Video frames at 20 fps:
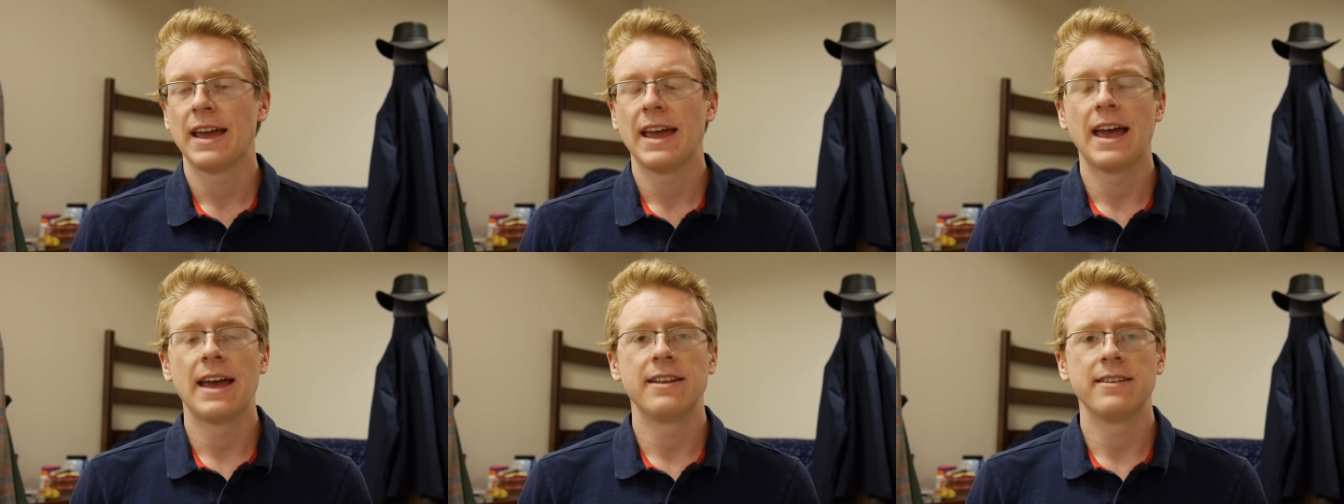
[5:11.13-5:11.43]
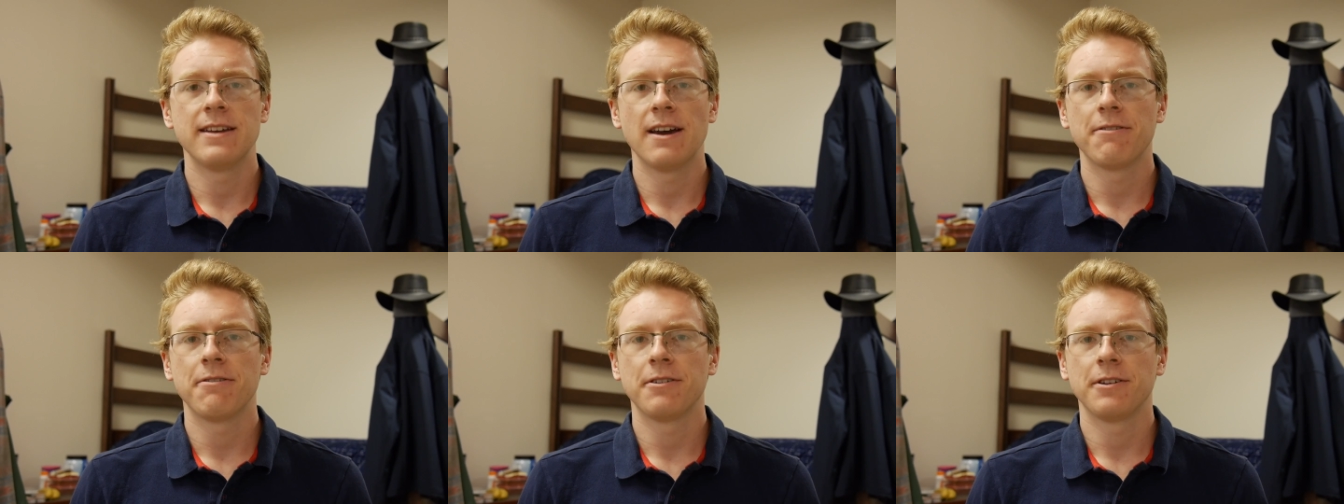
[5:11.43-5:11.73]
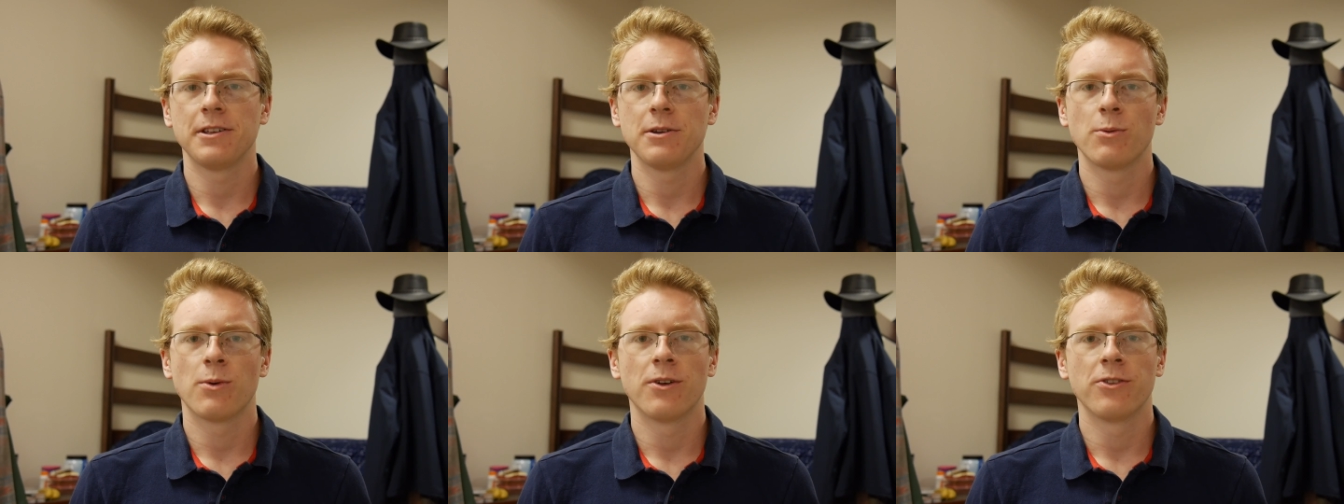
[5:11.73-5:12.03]
and
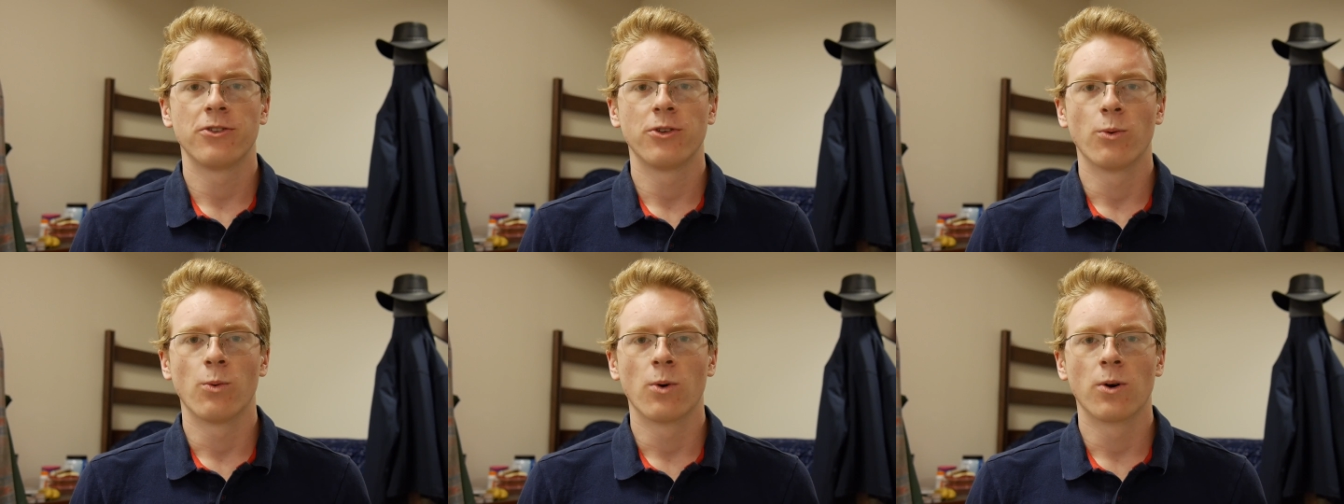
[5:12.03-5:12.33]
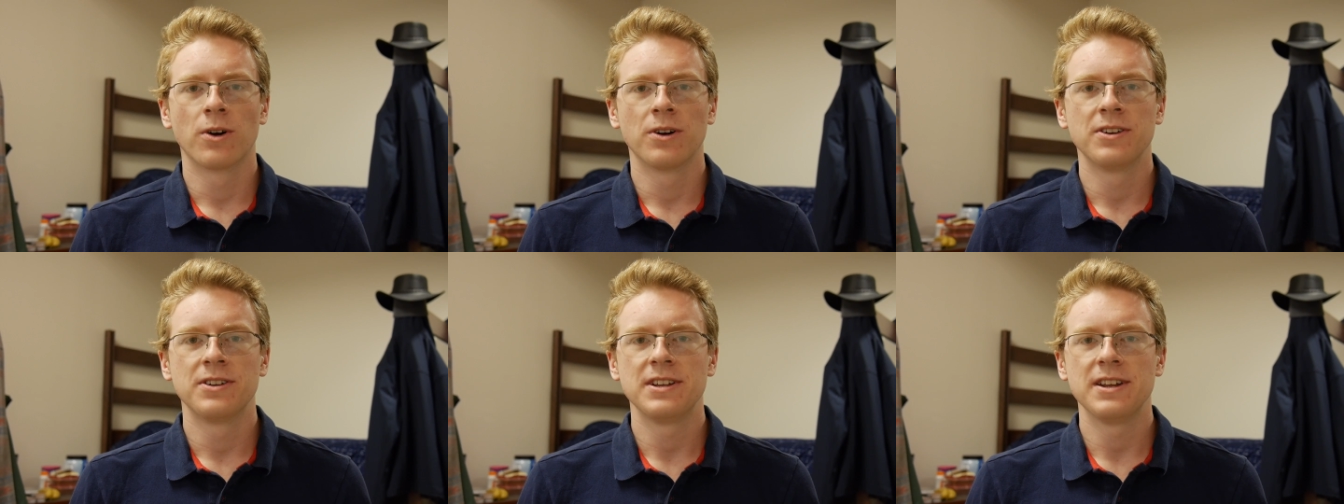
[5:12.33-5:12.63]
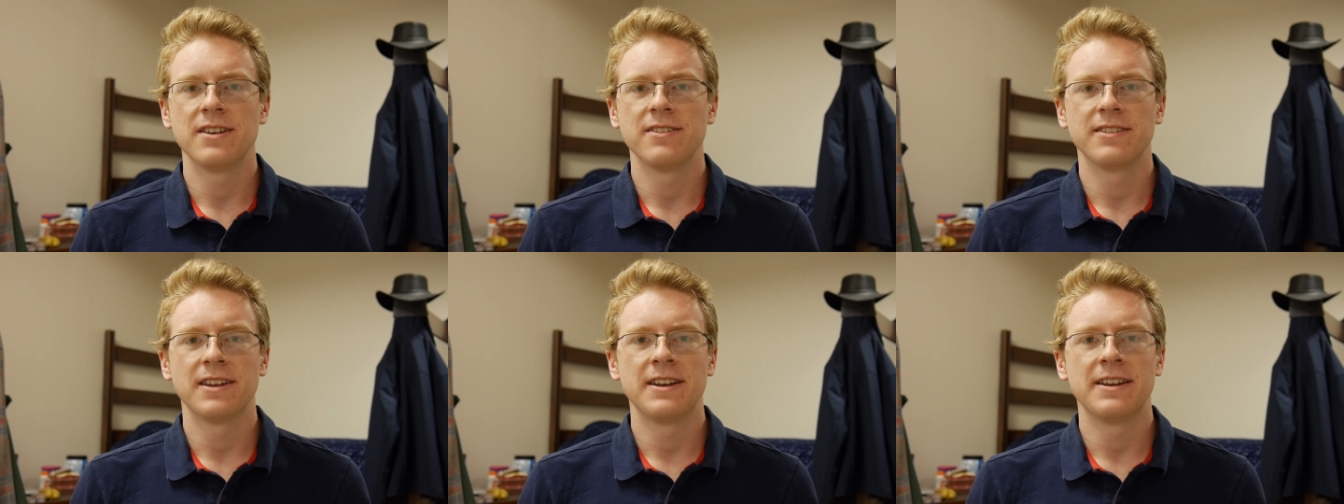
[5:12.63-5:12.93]
definitely once the warranty
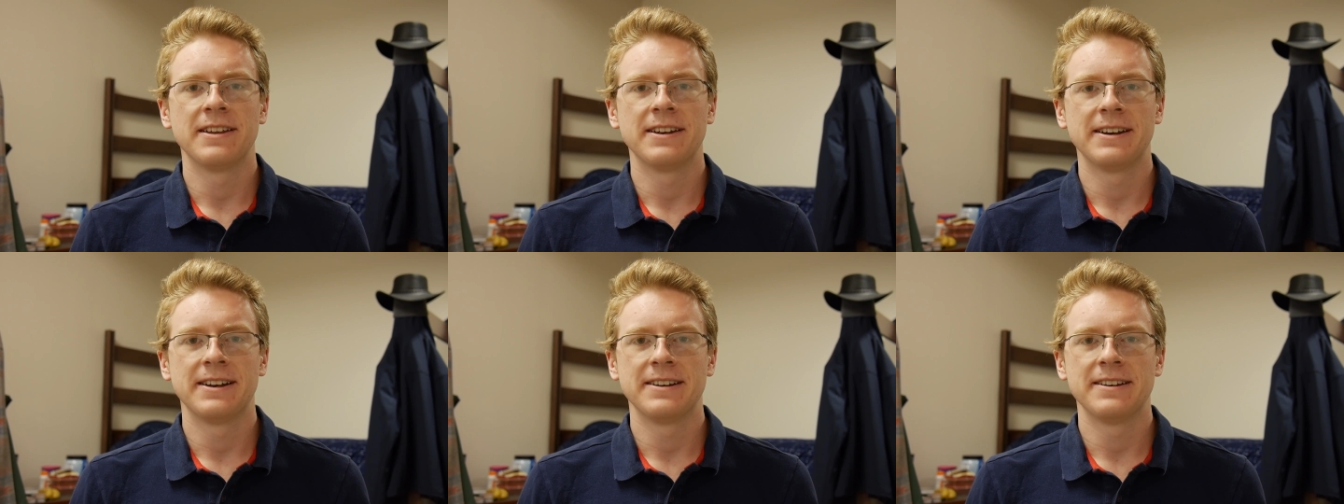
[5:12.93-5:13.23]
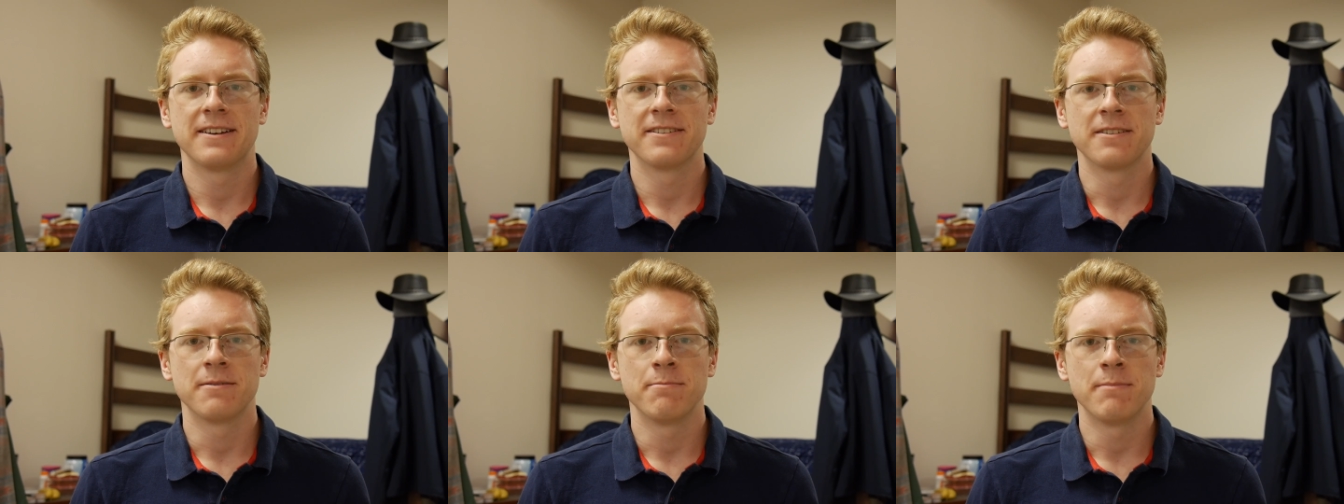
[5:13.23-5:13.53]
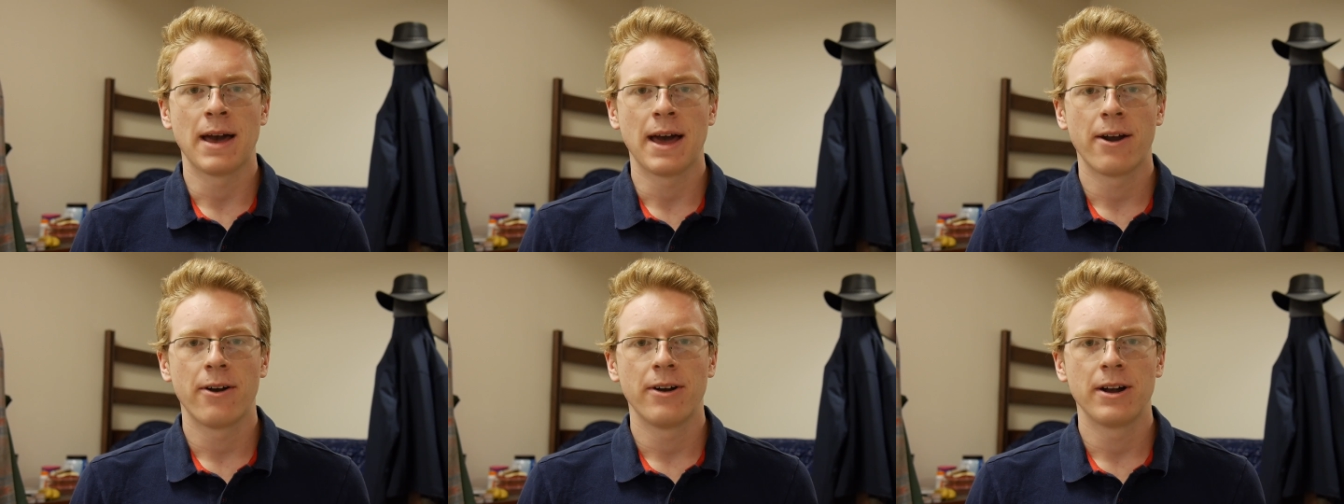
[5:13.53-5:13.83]
is ended and it doesn't
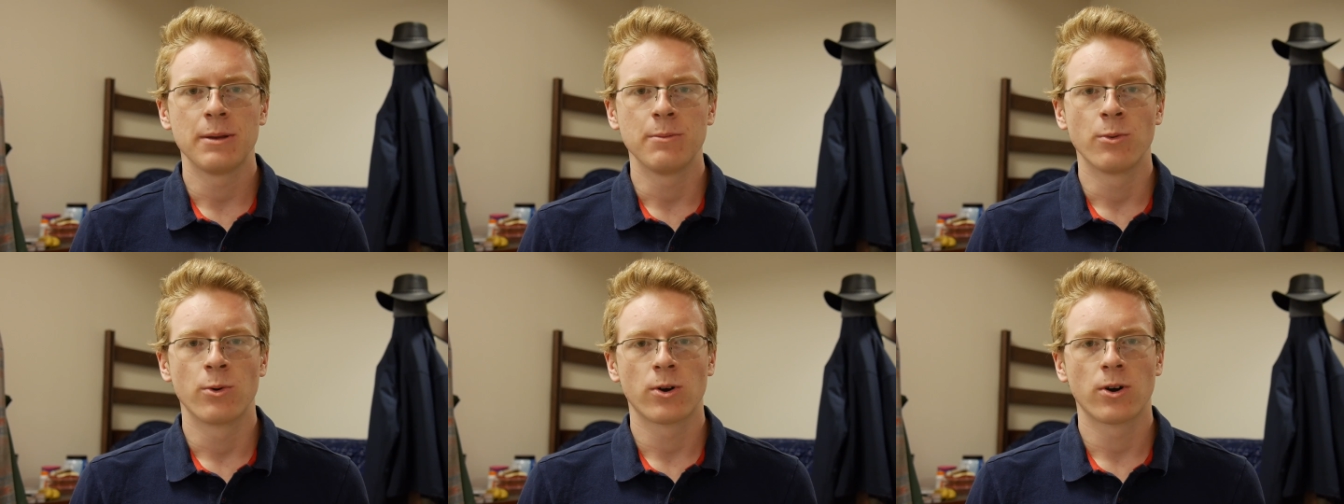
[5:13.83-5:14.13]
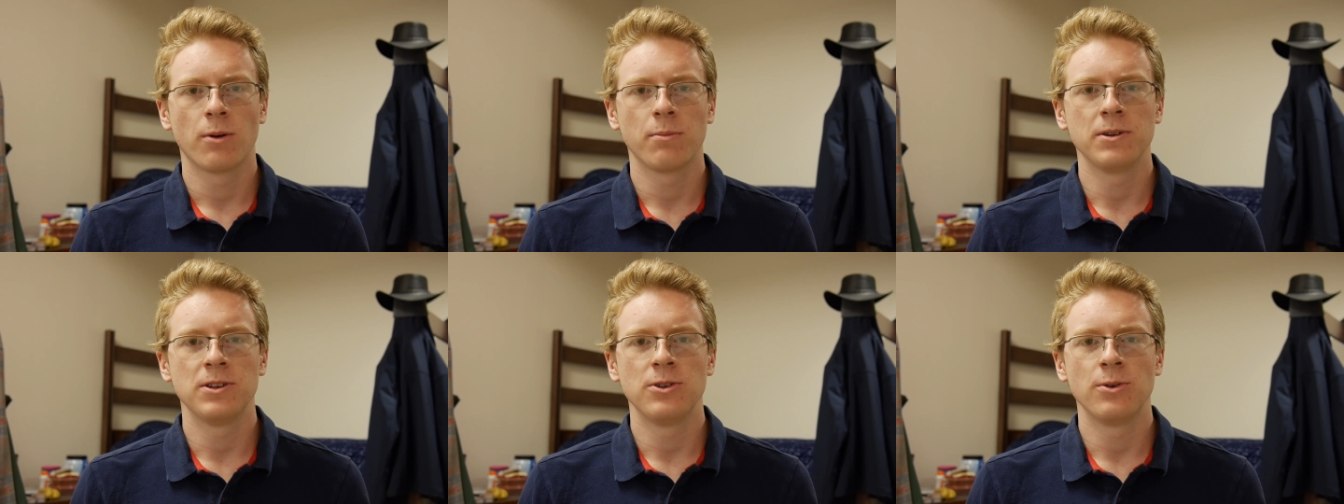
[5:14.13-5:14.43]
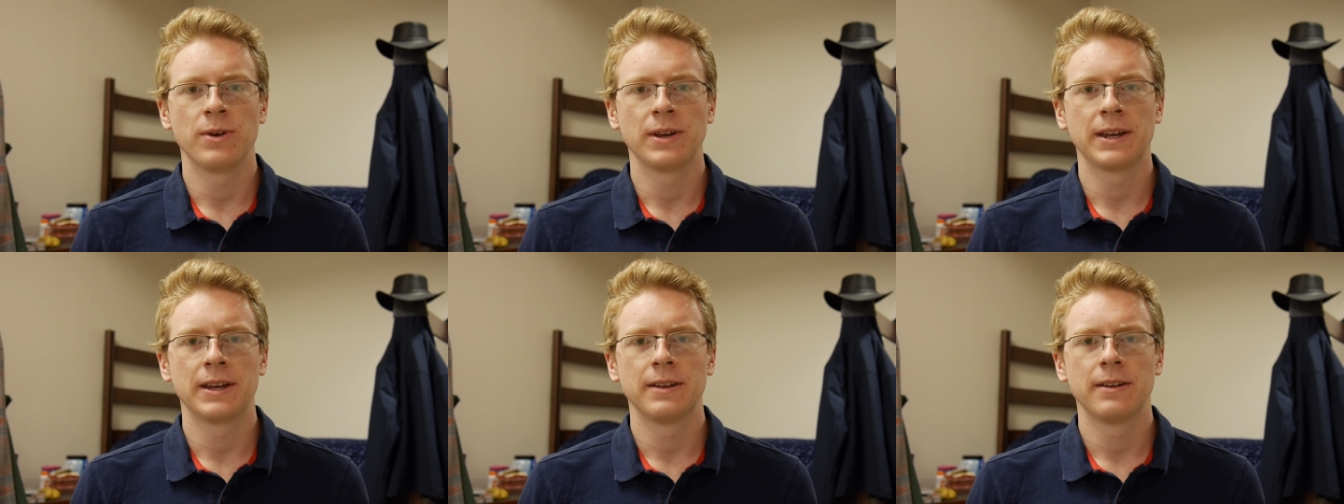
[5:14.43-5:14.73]
matter anymore, I'll be
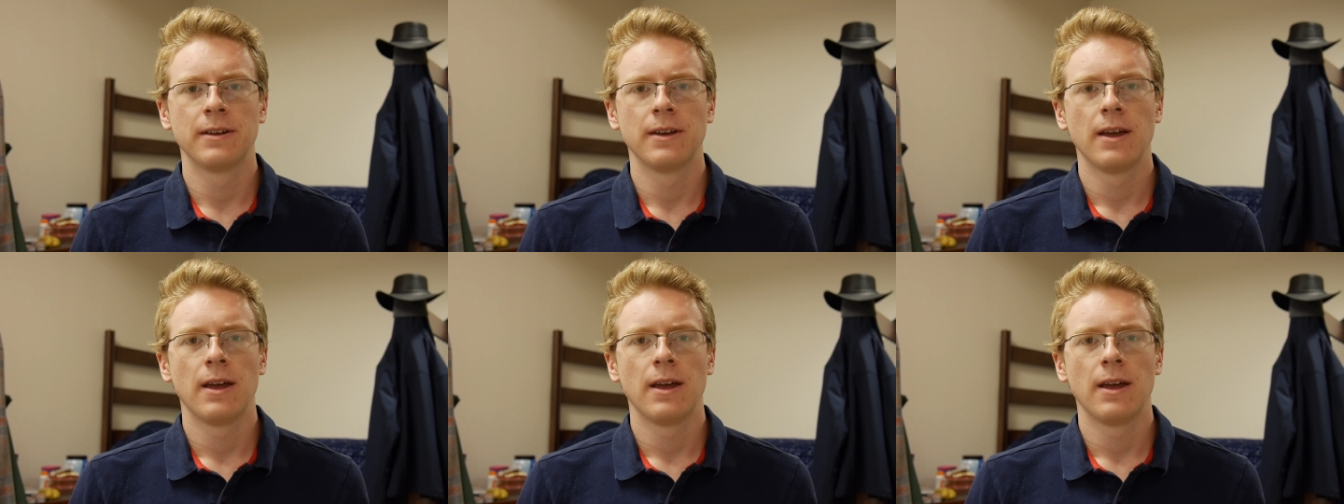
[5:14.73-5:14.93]
doing it.